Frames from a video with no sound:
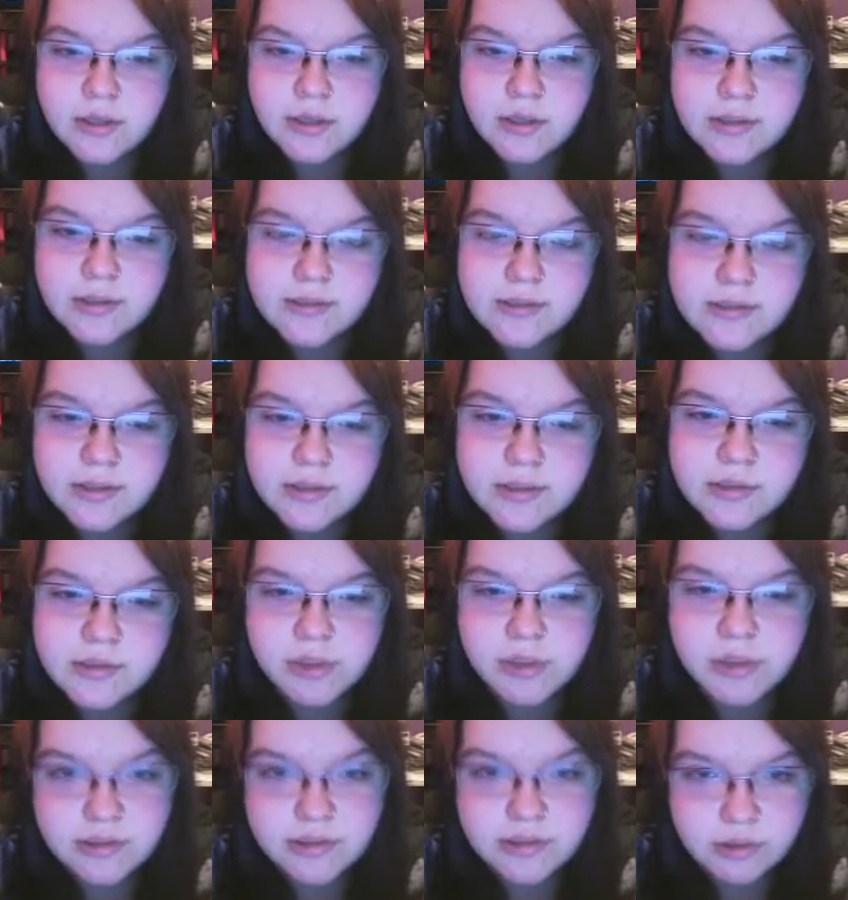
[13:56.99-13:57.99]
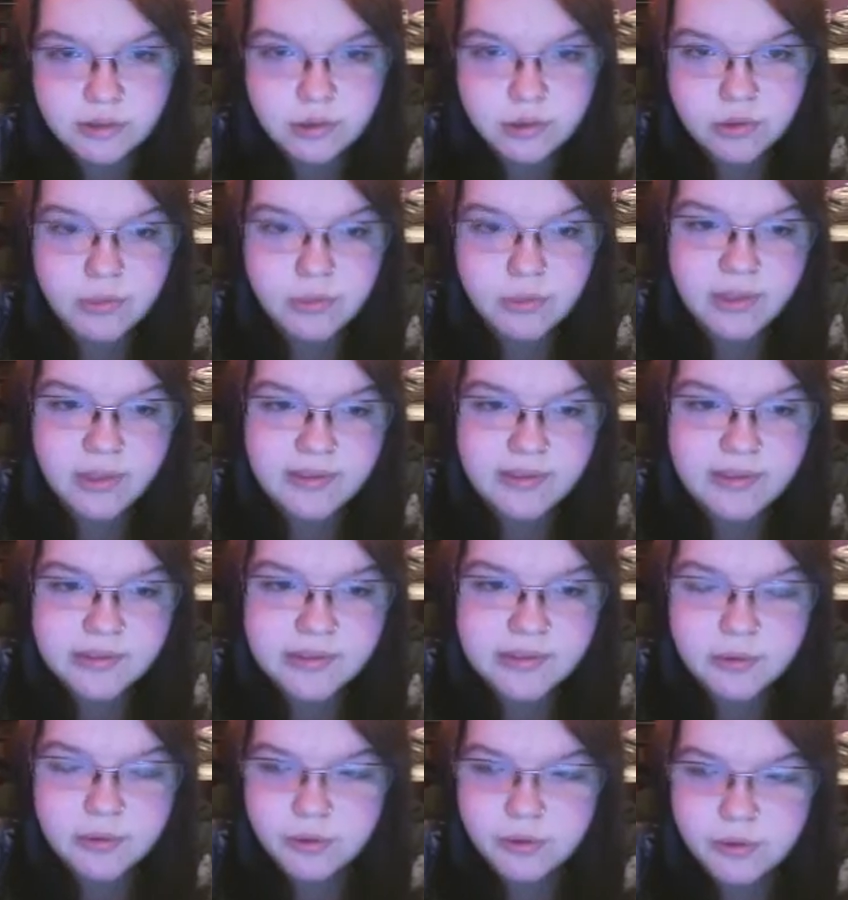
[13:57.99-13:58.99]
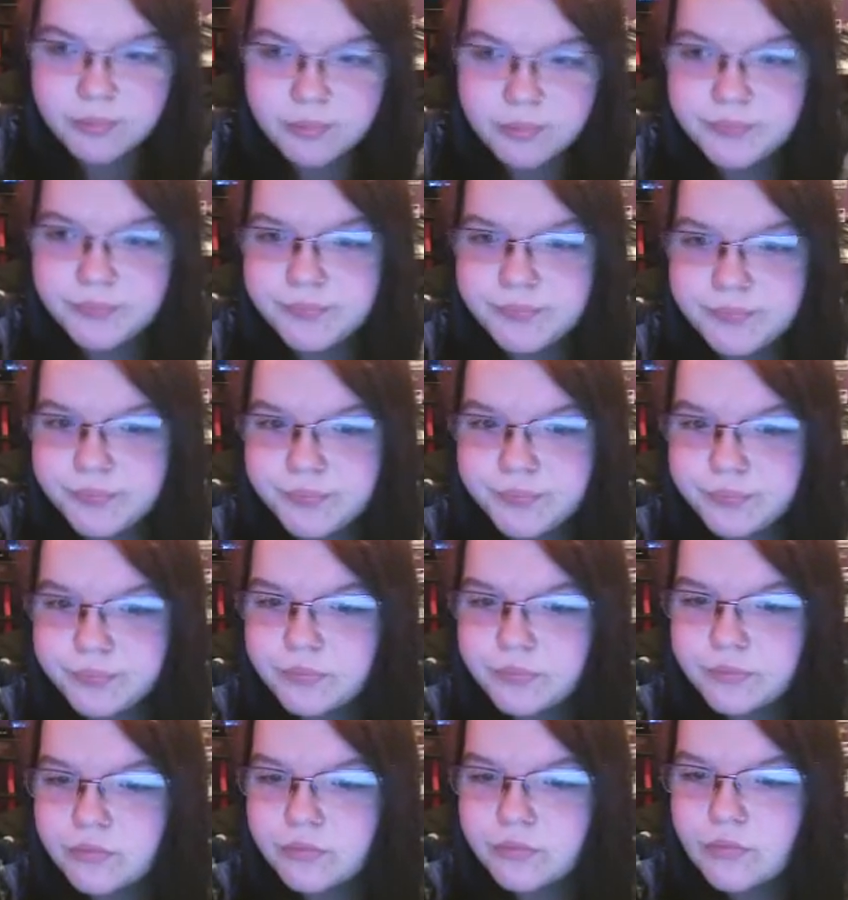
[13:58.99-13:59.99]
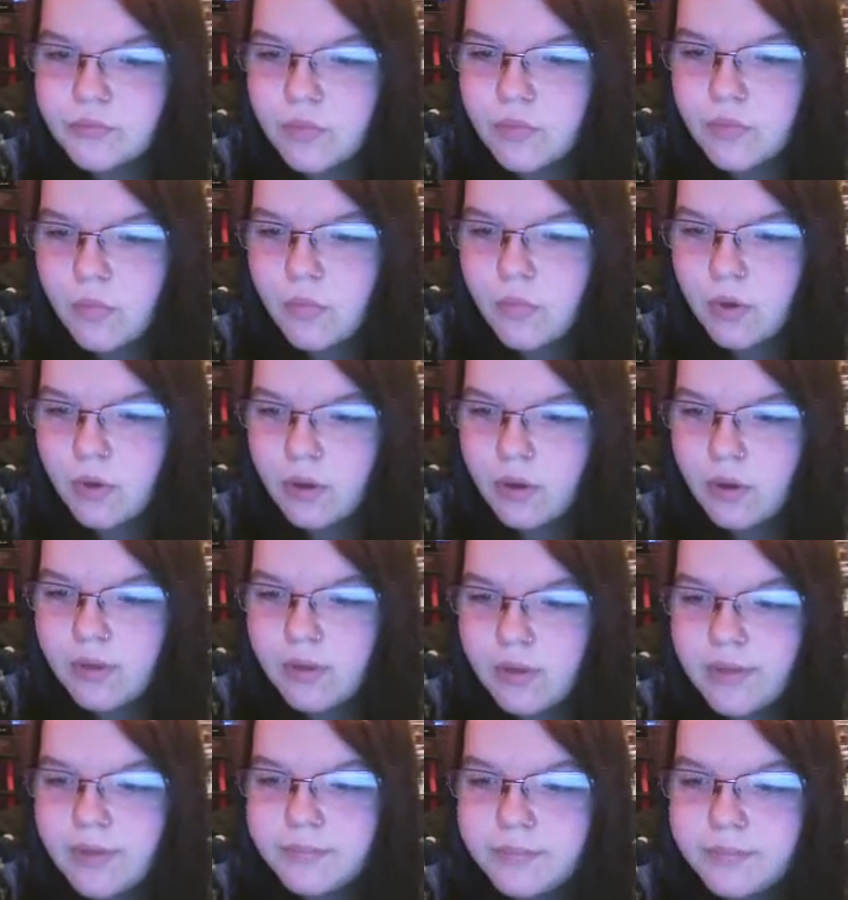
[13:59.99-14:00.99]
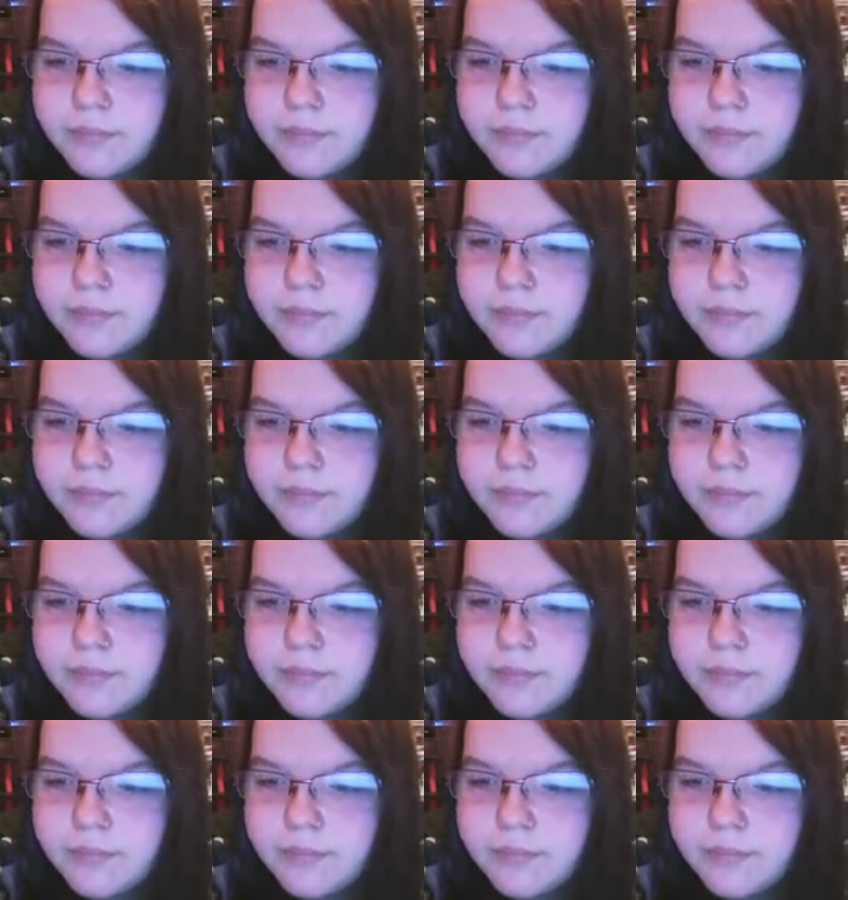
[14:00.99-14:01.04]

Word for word: until his ring is stolen by Lex Luthor. Okay.